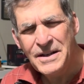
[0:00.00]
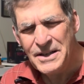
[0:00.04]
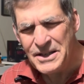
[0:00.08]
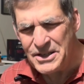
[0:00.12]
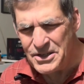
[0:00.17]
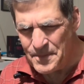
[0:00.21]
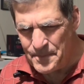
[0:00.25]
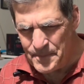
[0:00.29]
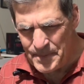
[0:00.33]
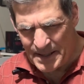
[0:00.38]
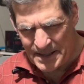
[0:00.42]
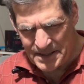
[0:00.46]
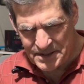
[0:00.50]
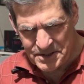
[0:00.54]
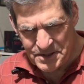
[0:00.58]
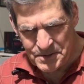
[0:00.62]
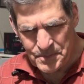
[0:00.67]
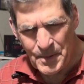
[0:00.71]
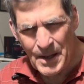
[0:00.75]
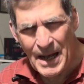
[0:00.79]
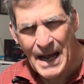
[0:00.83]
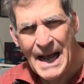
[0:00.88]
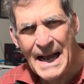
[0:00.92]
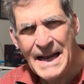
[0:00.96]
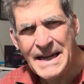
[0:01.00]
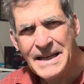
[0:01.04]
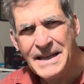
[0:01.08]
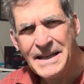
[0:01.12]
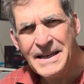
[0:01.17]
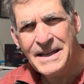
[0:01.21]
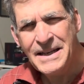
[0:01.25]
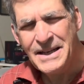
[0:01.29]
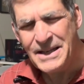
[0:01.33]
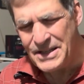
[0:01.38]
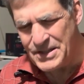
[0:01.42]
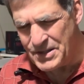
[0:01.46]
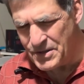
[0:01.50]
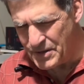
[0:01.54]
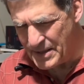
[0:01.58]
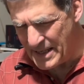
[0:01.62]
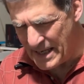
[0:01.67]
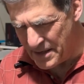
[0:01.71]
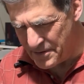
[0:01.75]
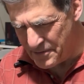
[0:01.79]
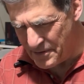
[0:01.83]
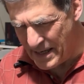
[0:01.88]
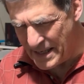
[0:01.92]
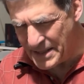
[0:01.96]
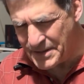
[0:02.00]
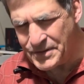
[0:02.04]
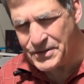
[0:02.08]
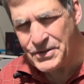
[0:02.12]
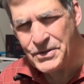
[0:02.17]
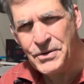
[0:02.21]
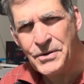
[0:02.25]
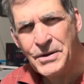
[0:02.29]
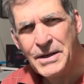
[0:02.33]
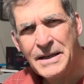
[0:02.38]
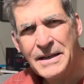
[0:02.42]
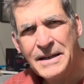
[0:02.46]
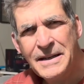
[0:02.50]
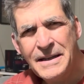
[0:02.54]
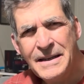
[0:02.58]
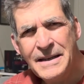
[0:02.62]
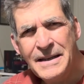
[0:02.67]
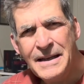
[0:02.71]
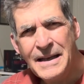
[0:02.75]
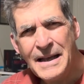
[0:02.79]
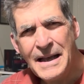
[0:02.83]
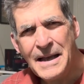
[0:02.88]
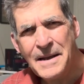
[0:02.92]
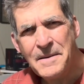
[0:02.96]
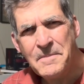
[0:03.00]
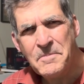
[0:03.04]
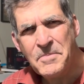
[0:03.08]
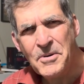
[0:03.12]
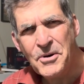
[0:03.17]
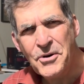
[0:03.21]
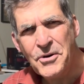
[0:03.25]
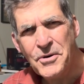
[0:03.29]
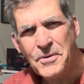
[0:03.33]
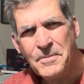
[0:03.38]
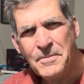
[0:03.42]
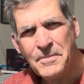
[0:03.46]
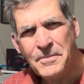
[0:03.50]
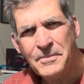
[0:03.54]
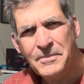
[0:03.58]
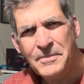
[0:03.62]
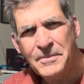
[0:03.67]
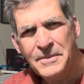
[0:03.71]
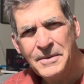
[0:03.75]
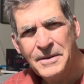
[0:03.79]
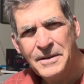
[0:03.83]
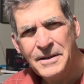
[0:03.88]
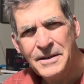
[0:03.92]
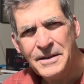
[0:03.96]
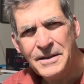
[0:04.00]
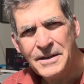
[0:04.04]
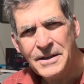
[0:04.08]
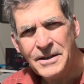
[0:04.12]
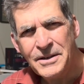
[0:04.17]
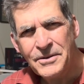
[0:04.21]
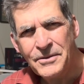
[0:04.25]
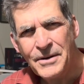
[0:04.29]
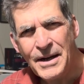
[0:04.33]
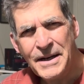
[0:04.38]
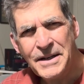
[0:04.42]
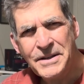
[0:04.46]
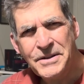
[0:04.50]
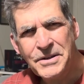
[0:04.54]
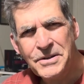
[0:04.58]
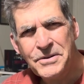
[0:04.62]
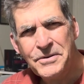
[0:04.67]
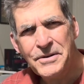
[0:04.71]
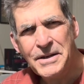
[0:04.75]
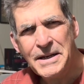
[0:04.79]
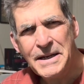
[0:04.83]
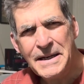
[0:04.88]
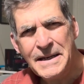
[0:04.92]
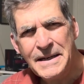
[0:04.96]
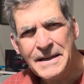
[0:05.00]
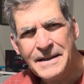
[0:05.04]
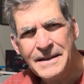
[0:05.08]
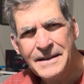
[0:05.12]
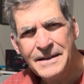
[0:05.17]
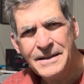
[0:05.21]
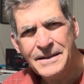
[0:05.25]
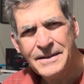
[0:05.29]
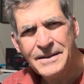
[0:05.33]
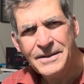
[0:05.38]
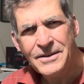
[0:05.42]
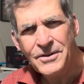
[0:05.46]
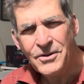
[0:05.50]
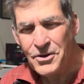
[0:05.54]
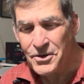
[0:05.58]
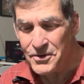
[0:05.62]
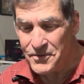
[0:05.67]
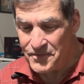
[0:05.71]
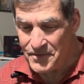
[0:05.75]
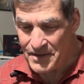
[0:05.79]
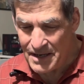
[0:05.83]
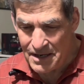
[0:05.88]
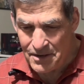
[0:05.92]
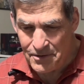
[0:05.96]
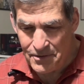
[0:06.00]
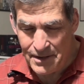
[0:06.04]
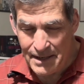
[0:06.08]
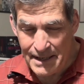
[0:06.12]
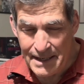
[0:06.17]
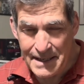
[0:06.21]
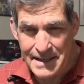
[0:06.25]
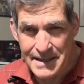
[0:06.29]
You pick a spot, you get right to it, and boom, right at the green or fairway.